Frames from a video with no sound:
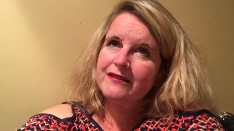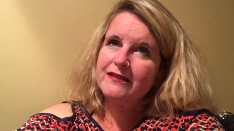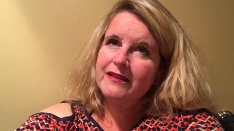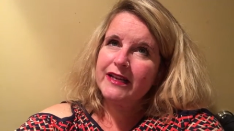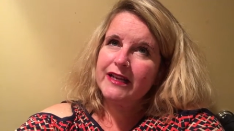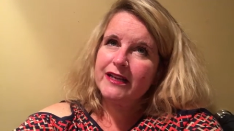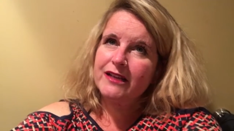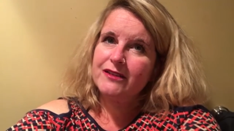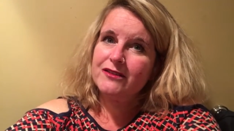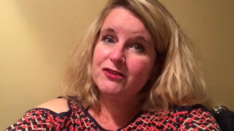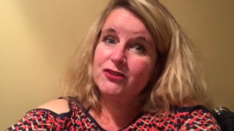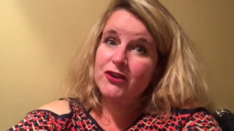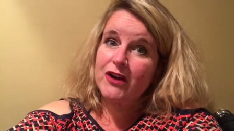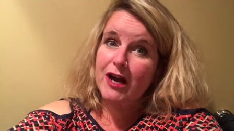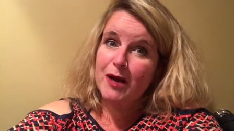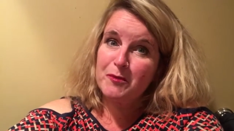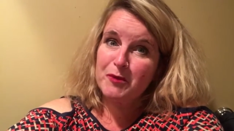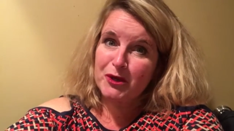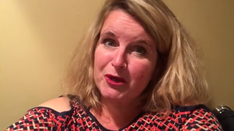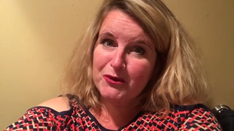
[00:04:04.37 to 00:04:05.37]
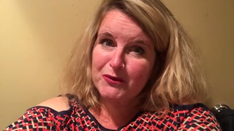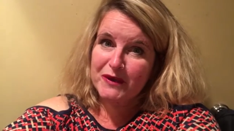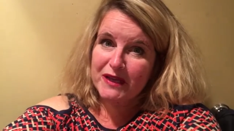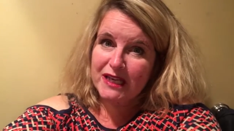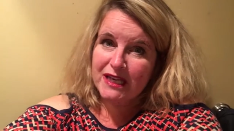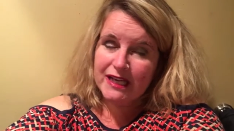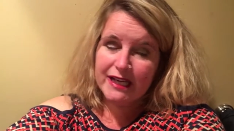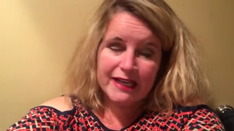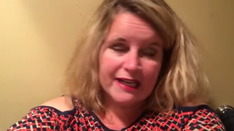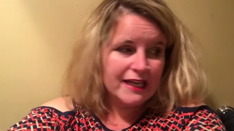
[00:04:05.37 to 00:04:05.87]
like drama
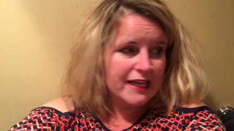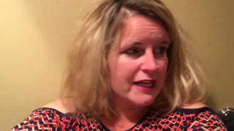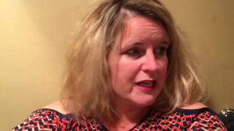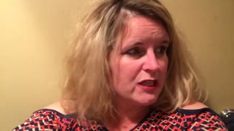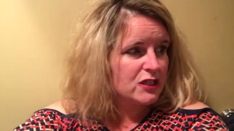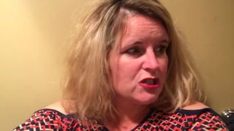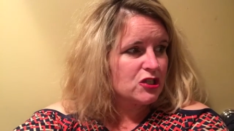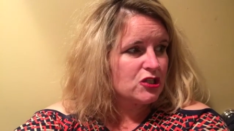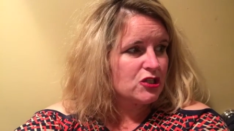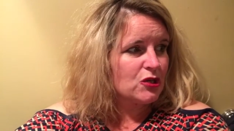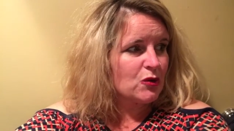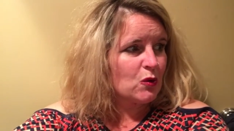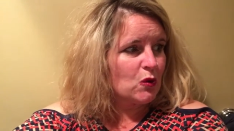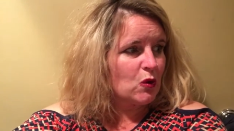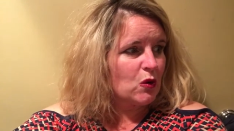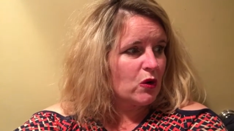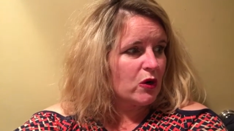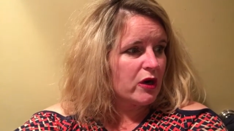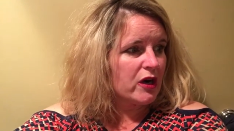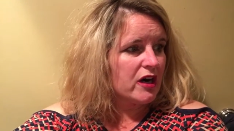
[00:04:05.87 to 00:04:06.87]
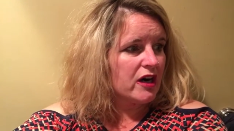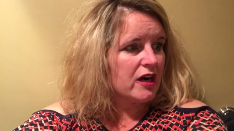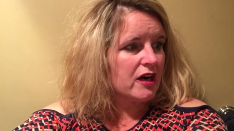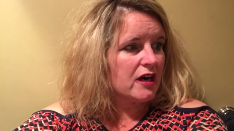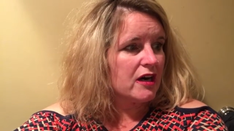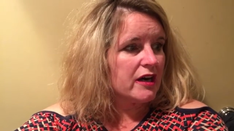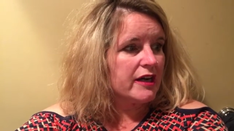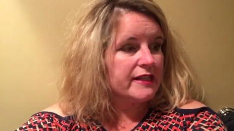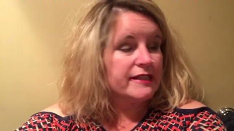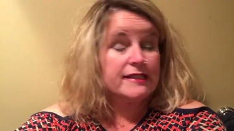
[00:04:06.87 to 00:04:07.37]
queen-ish
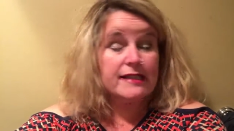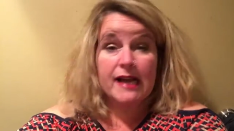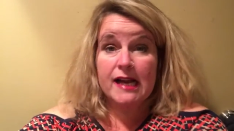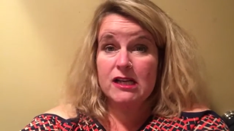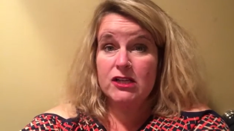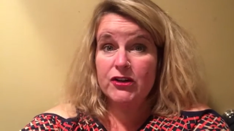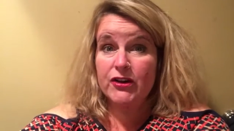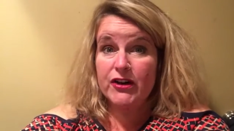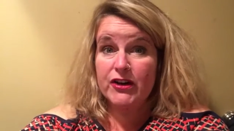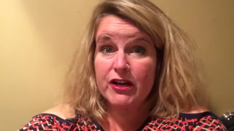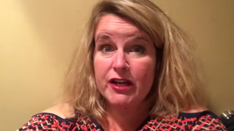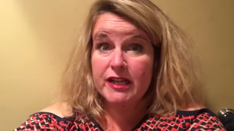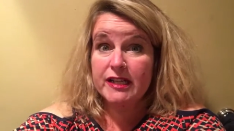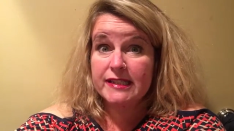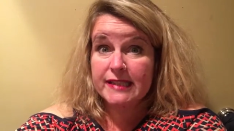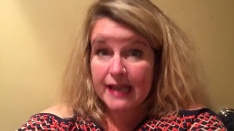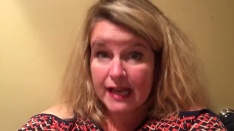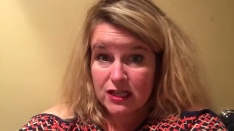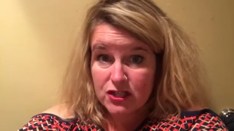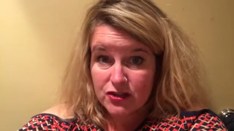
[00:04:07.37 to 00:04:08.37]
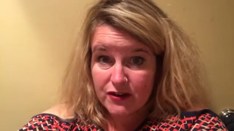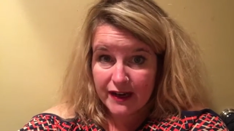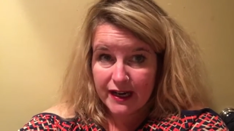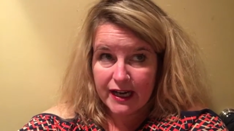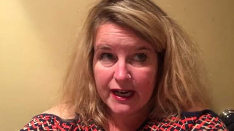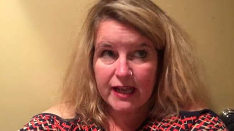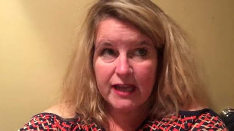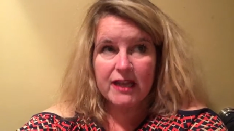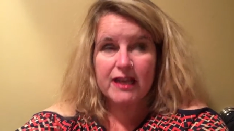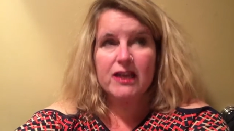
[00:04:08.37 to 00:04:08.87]
or
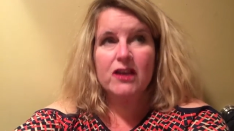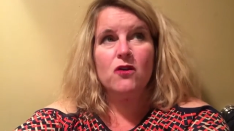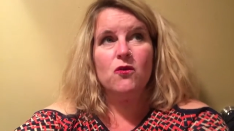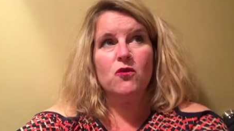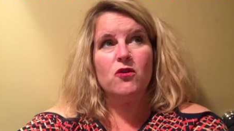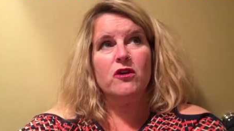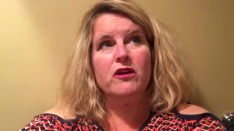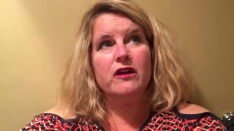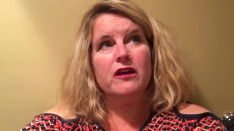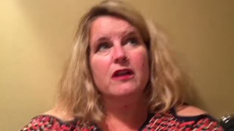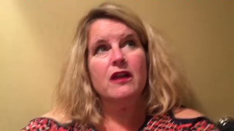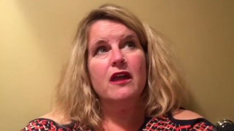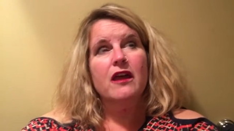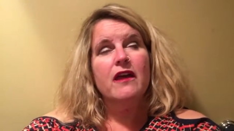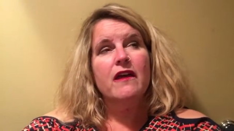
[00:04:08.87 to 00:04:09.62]
exaggerating or